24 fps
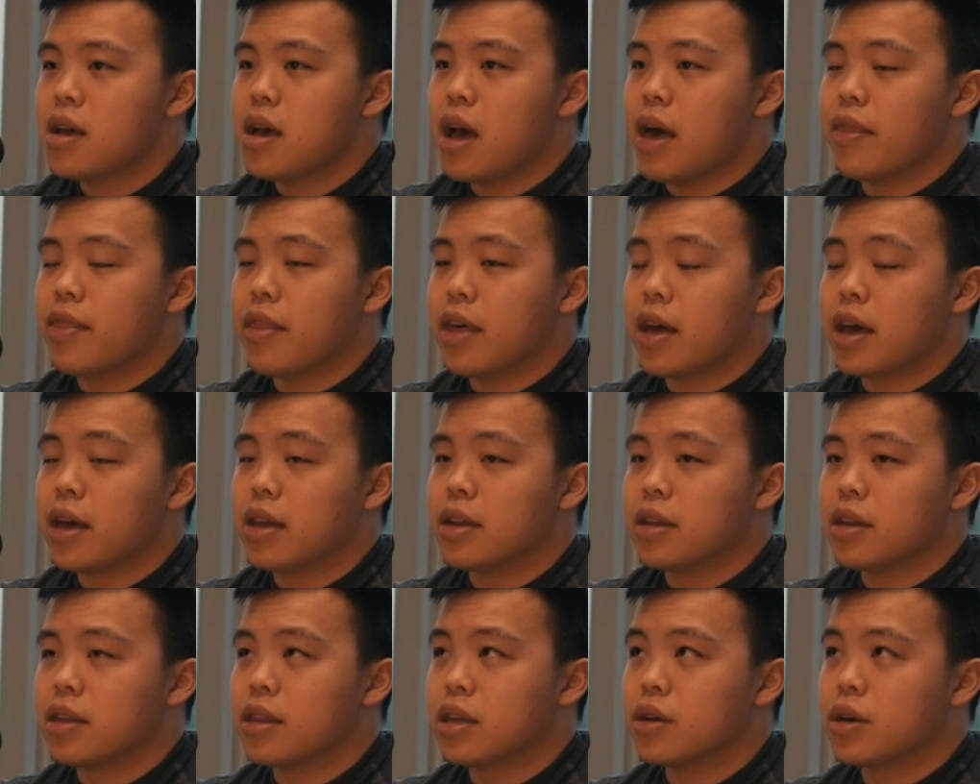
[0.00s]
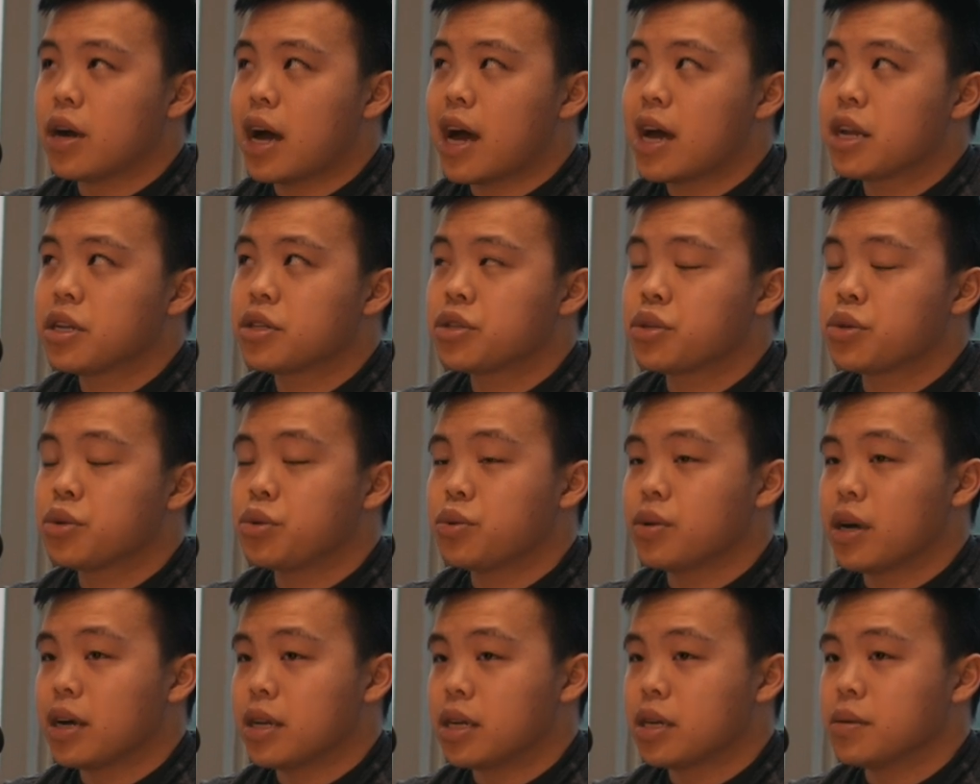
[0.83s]
And then I had
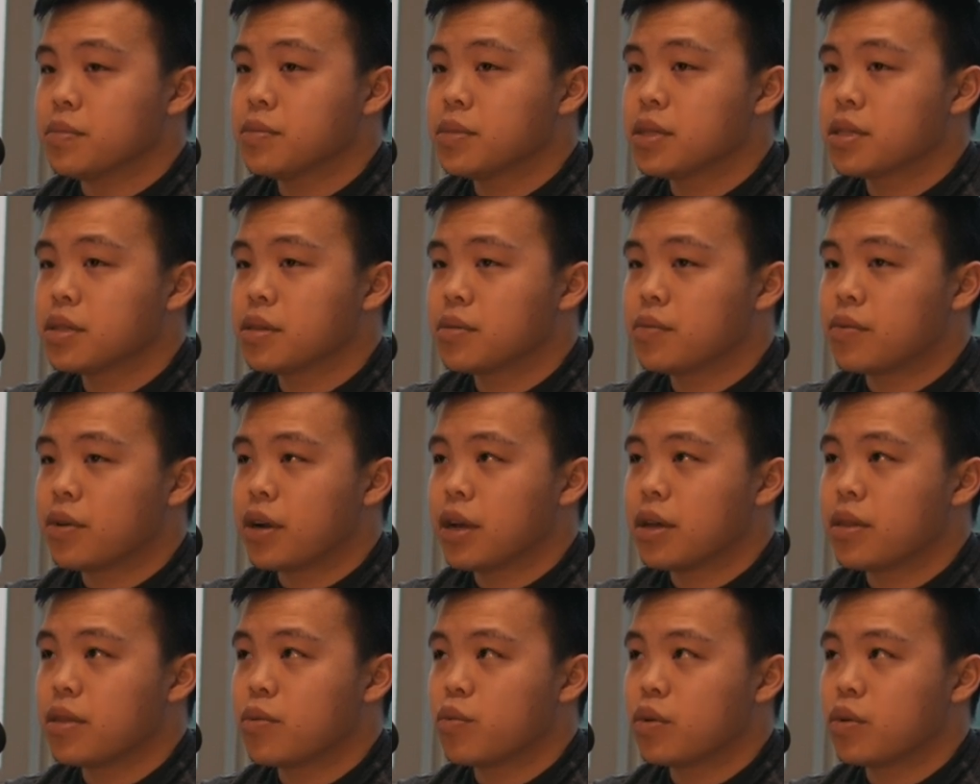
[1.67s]
2 items, right?